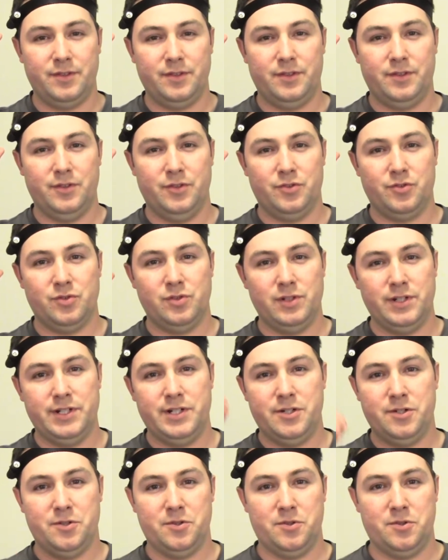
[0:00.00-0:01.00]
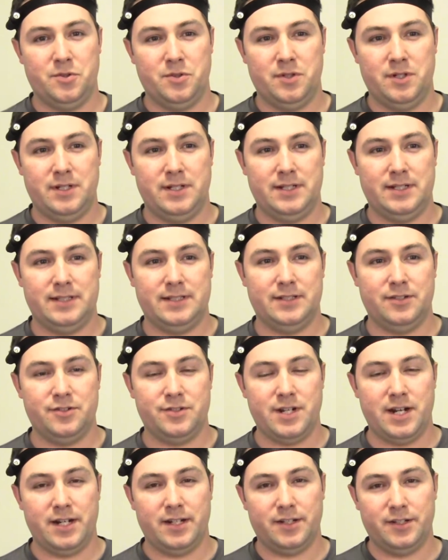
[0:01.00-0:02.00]
there's
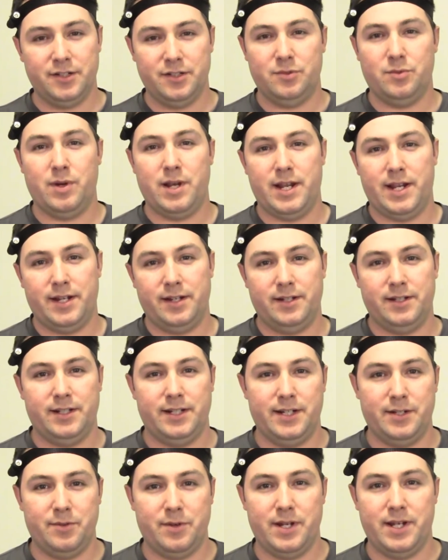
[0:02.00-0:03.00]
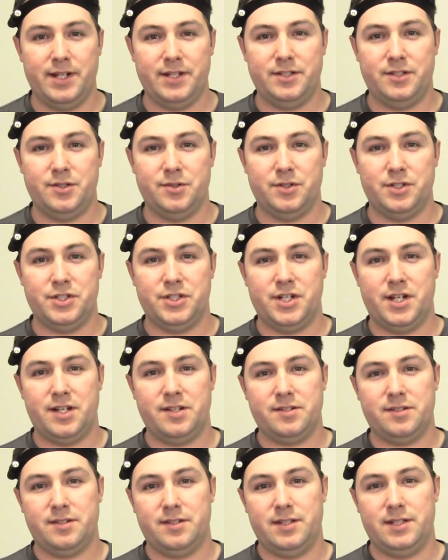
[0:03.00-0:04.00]
not a good way anyway to
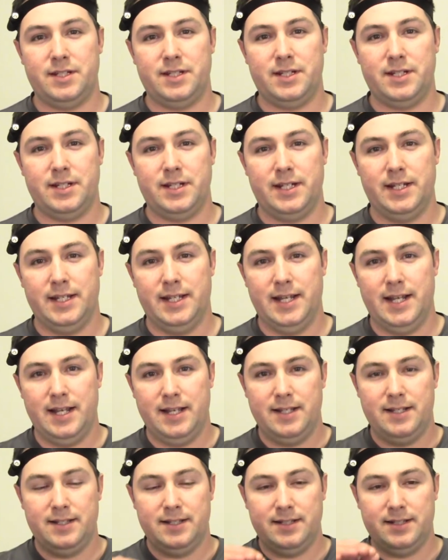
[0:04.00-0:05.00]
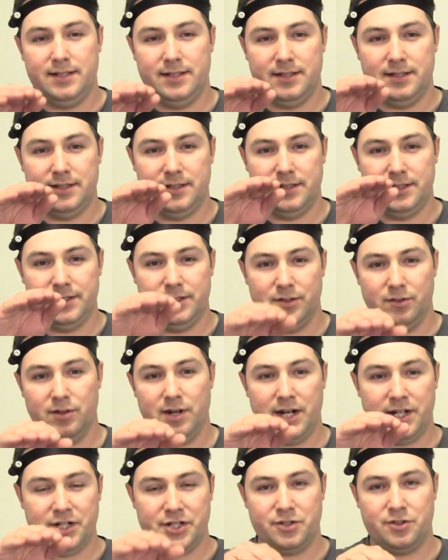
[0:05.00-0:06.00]
adjust the
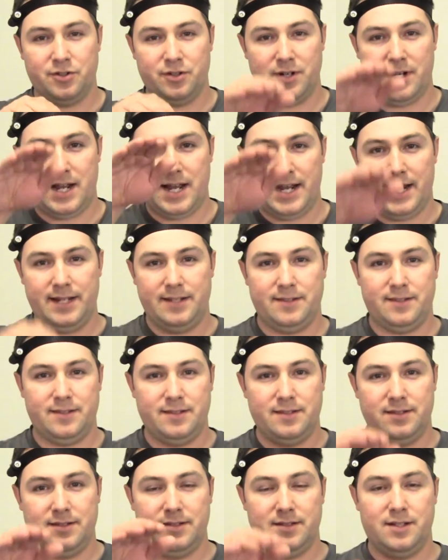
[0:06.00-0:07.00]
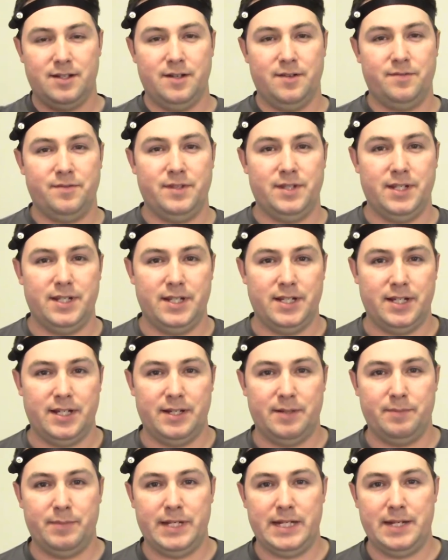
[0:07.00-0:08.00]
direction or height of
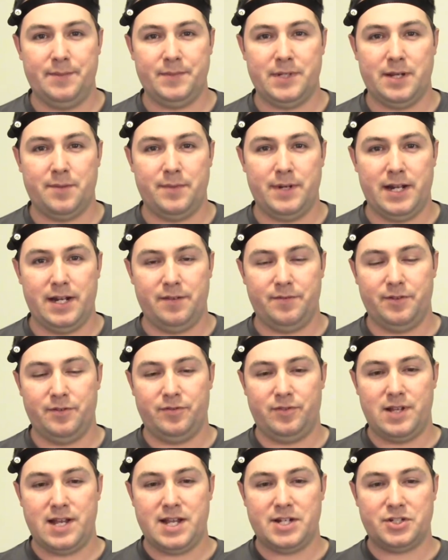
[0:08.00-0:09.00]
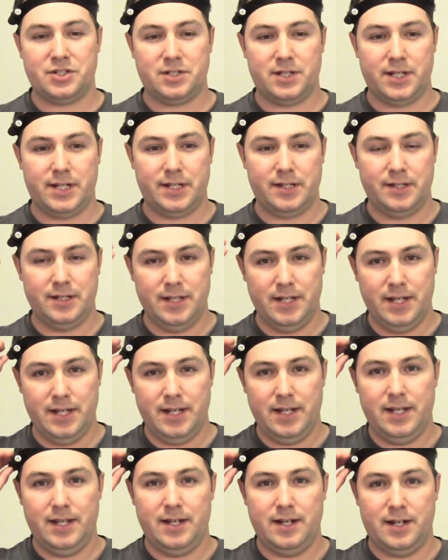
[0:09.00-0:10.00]
the beam coming out of your flashlight.
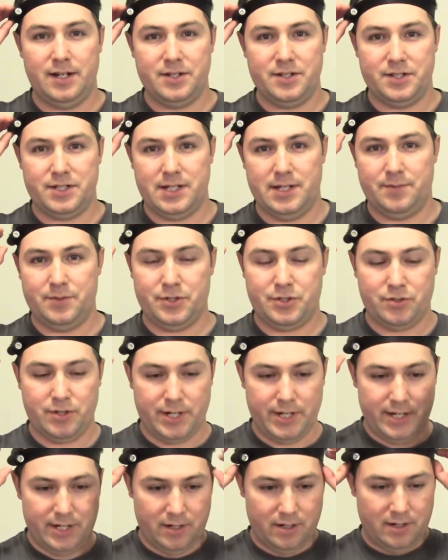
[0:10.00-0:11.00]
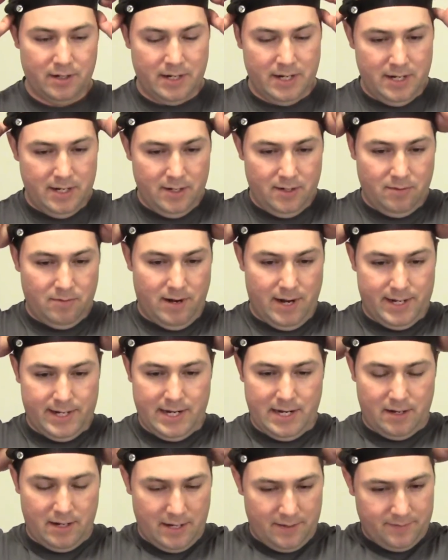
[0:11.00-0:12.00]
I'll just demonstrate here. Right
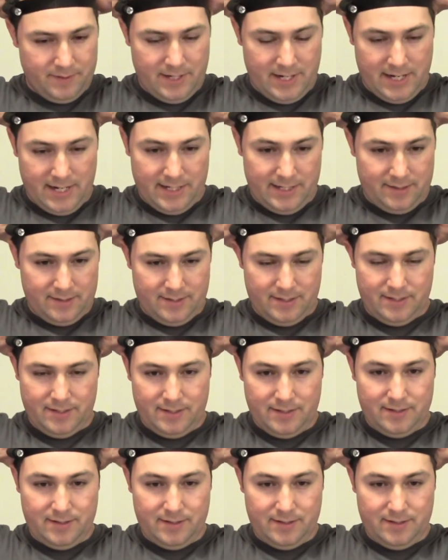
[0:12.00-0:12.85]
now I've got it